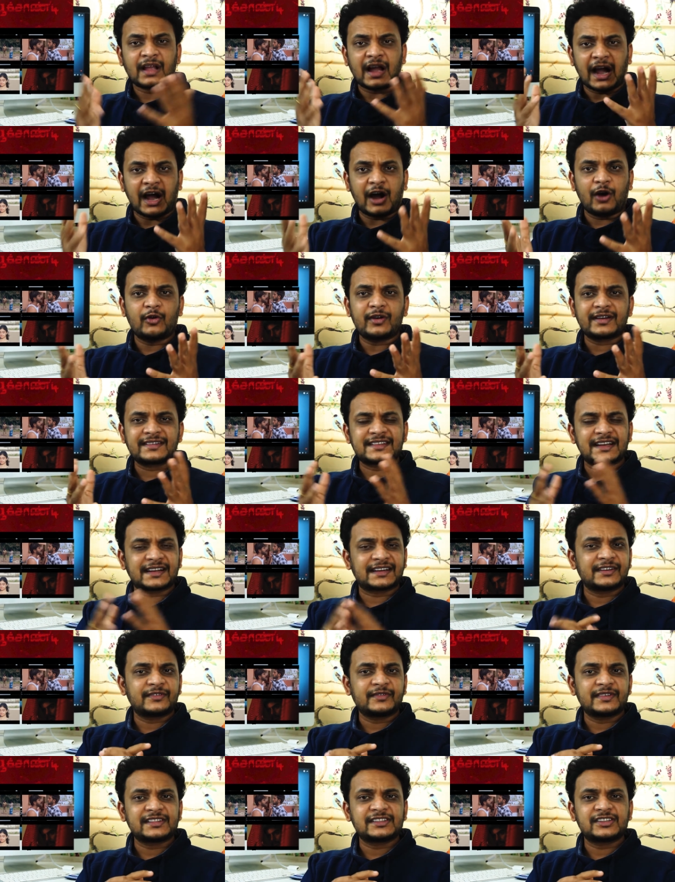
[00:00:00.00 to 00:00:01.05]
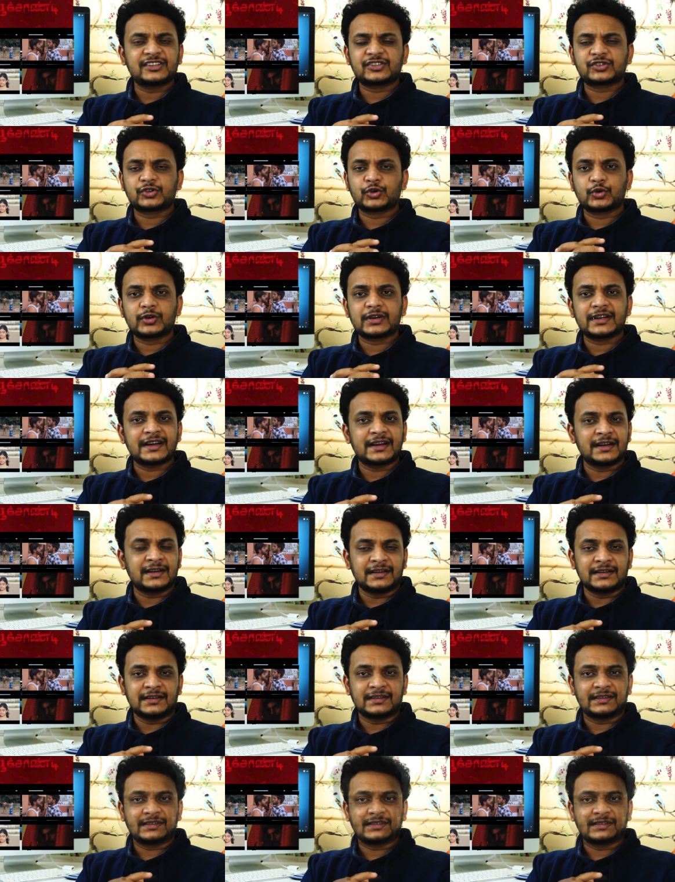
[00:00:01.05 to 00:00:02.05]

How exactly will the story end?